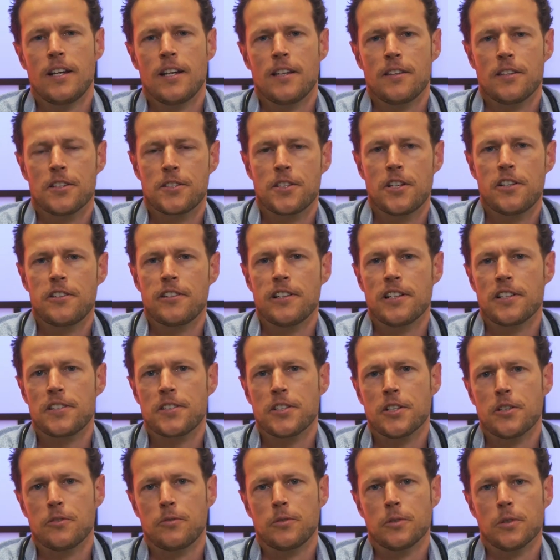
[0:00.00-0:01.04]
The surgery
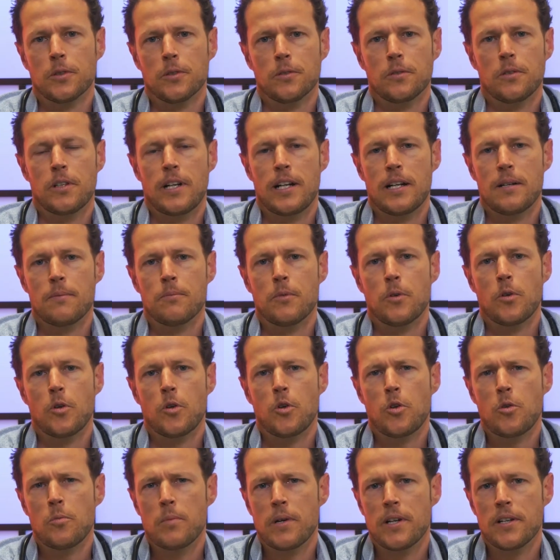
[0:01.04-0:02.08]
itself will
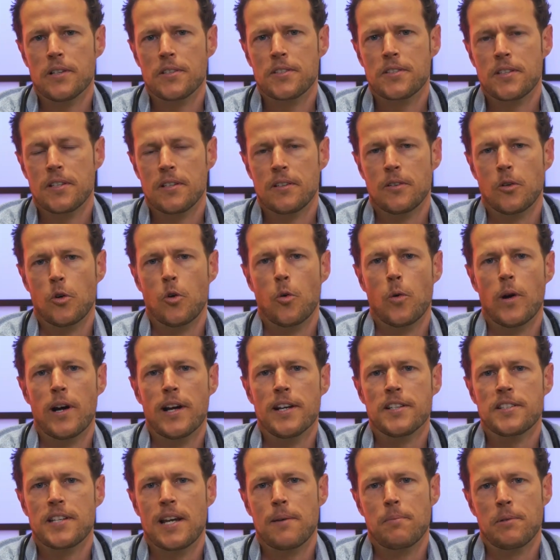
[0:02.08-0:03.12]
almost
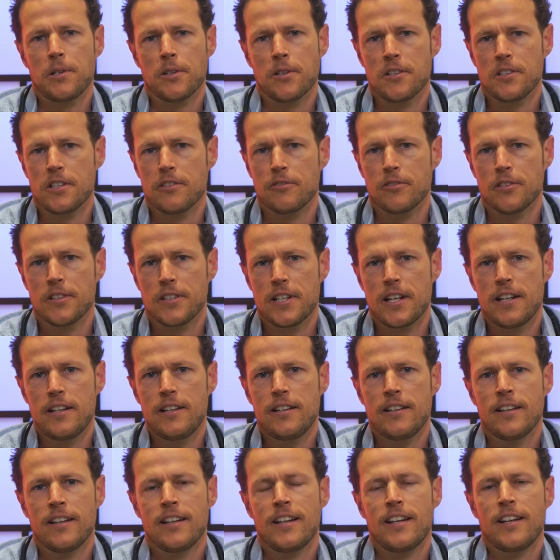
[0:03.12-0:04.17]
always happen on a different
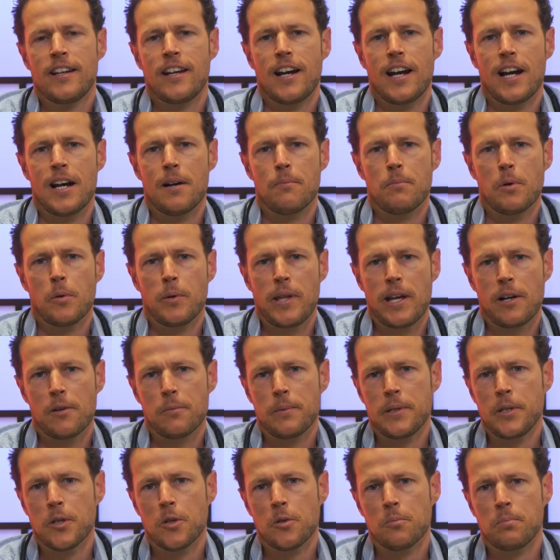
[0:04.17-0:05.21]
day, but that will
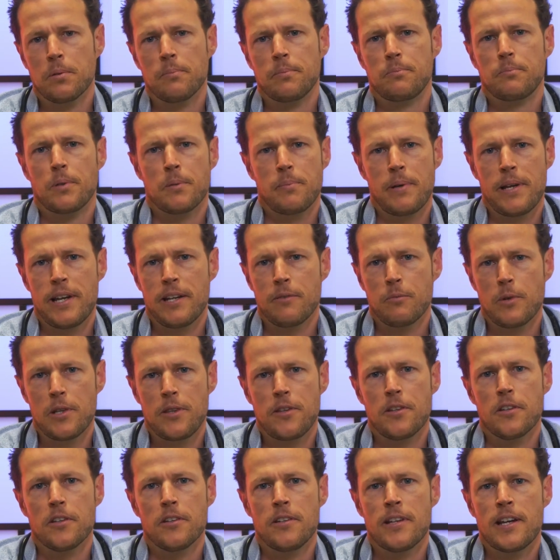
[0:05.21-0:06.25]
be all prepared
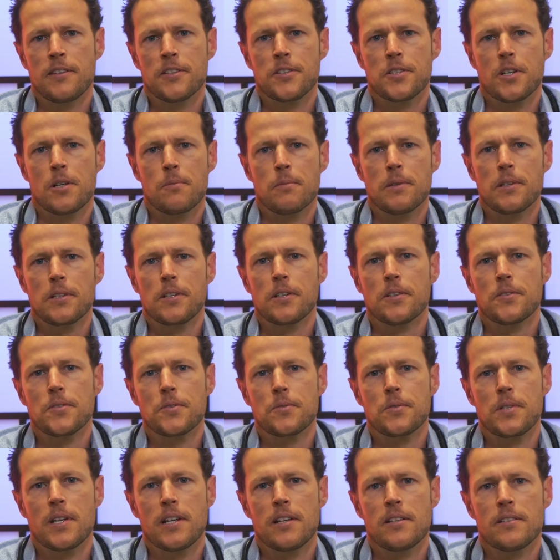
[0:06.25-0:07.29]
with you at the time of the
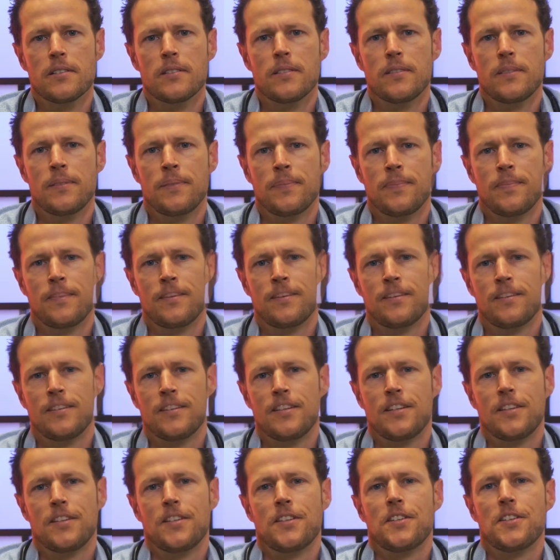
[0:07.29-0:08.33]
consultation.
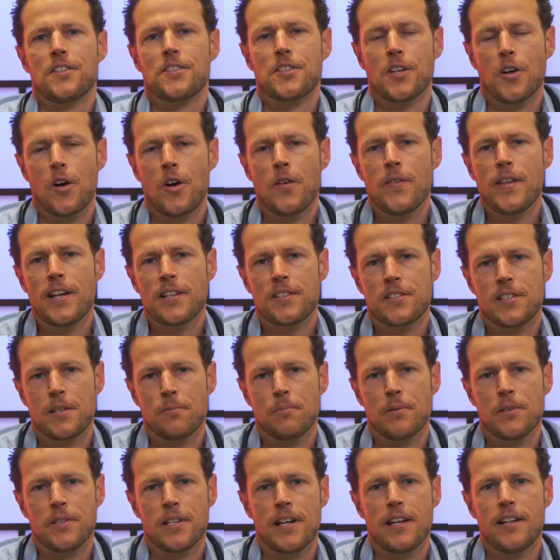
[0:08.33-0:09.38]
So on that
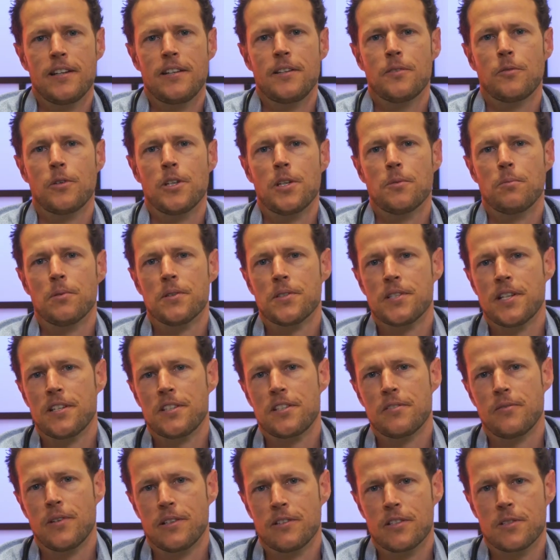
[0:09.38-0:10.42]
separate day, when you present
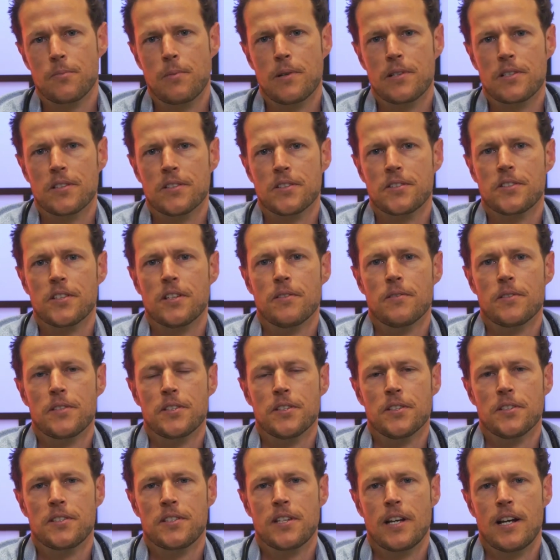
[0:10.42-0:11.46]
to Veterinary Specialist
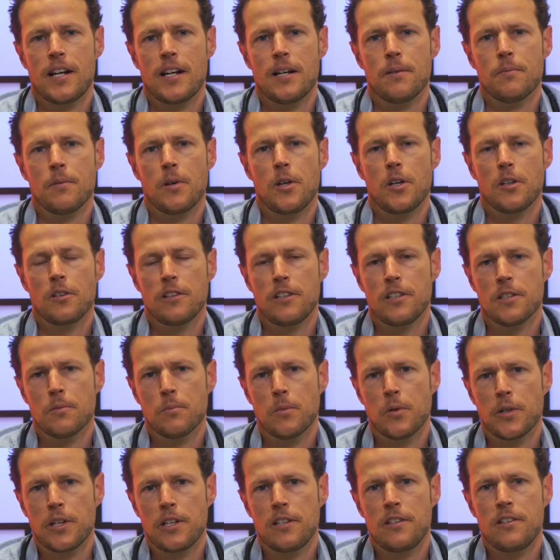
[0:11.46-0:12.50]
Services early in the
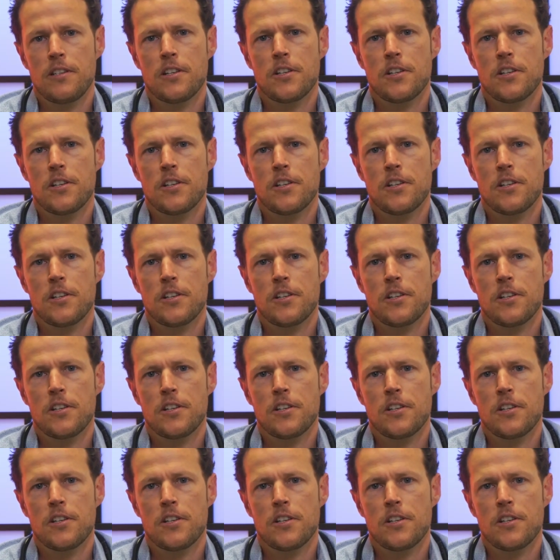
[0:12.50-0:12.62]
morning,